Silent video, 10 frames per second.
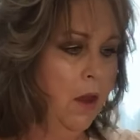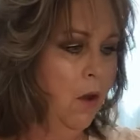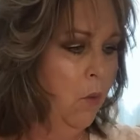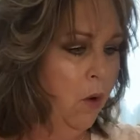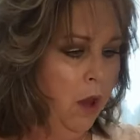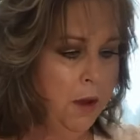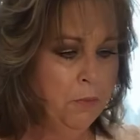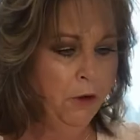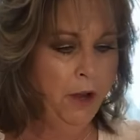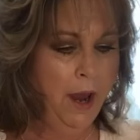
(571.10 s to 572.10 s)
Well, I'm
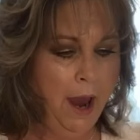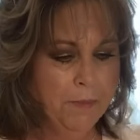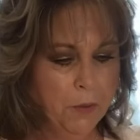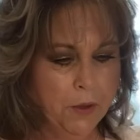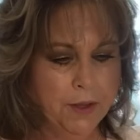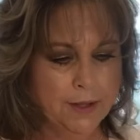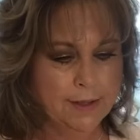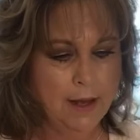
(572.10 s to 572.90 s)
pretty happy with this.